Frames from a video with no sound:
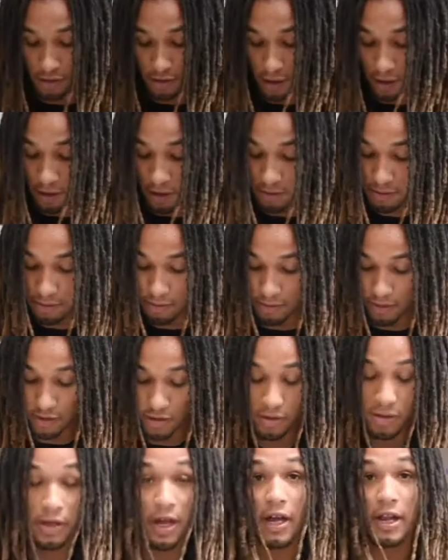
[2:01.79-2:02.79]
tone, which
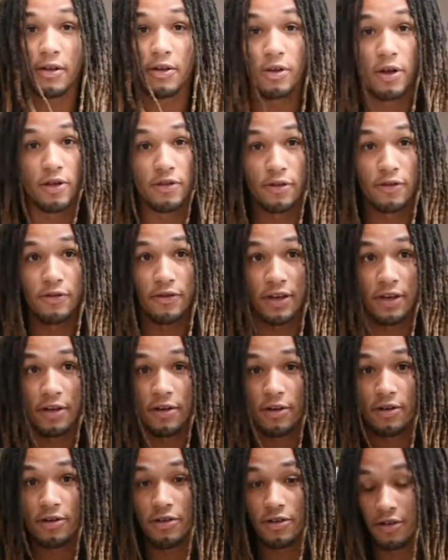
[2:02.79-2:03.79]
you kind of close your
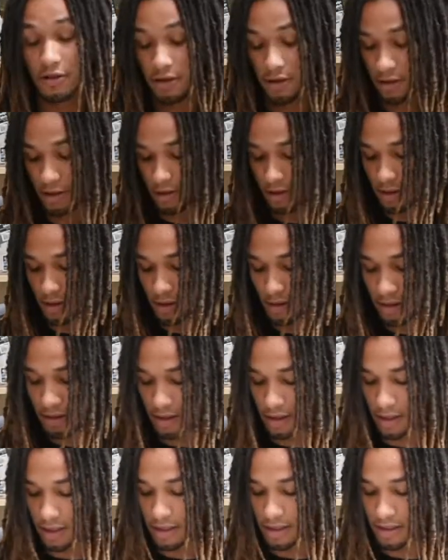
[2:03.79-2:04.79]
fingers,
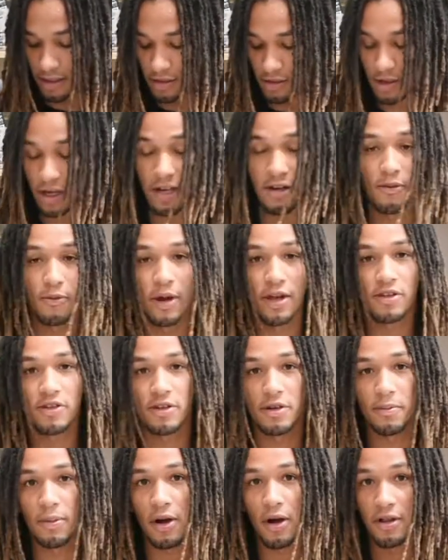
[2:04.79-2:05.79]
and then you kind of rest it
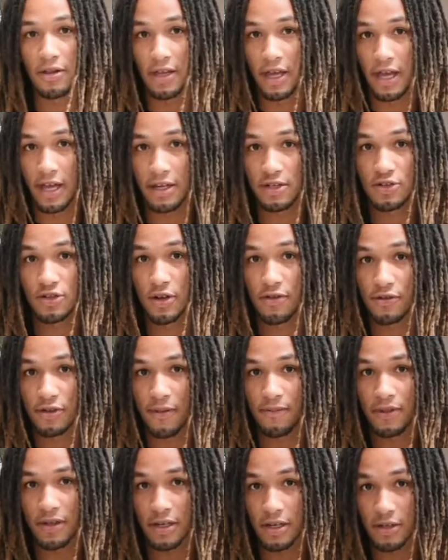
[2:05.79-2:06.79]
upon the edge of
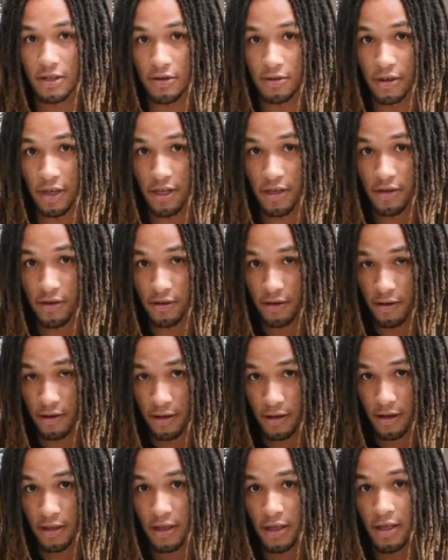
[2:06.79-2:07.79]
something and do this,
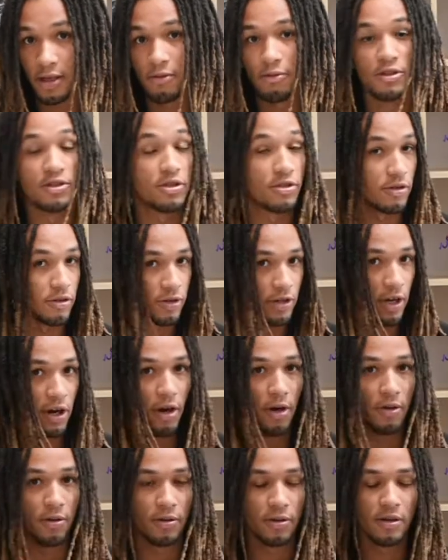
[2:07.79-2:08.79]
which is your
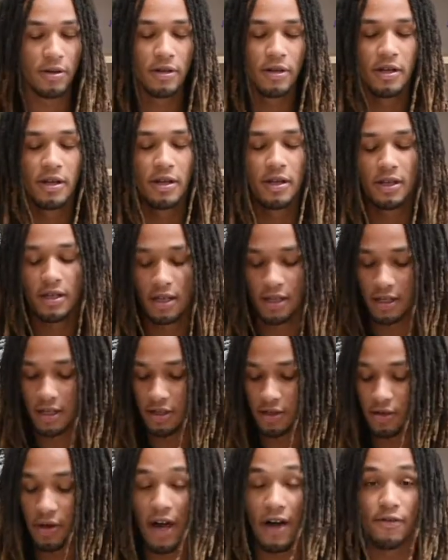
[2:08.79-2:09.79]
tone, and then
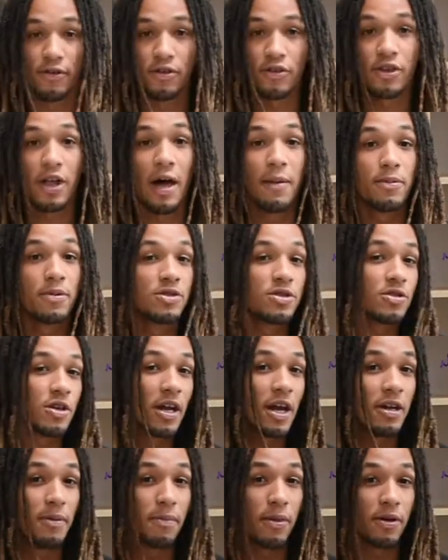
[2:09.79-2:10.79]
you have your slap, which you
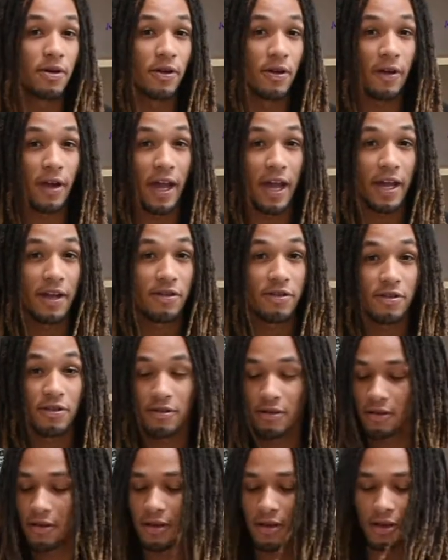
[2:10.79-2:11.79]
kind of put your hands
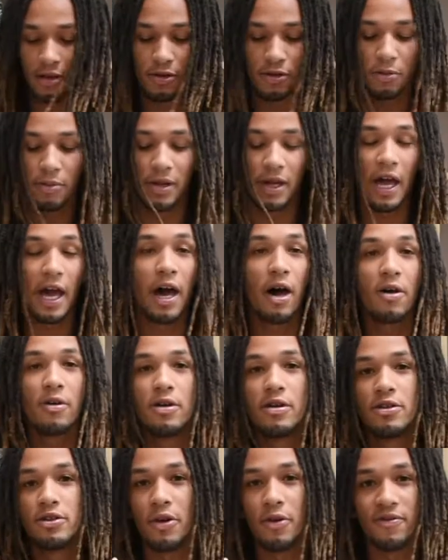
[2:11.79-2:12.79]
a little bit
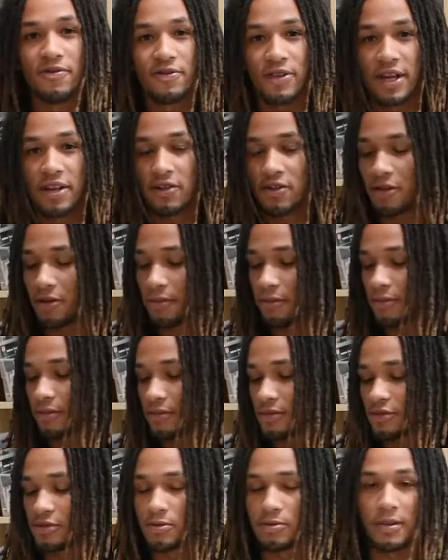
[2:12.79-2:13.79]
out, don't flex them,
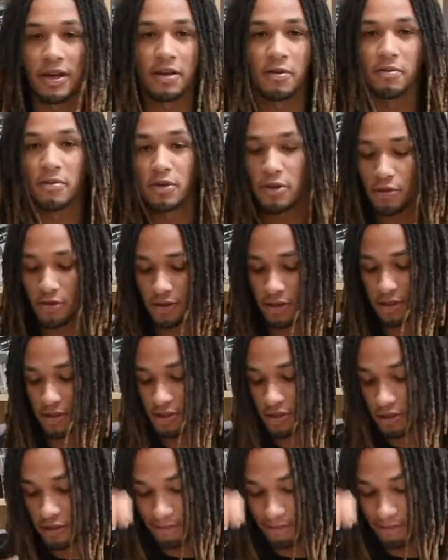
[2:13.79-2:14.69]
make them loose, and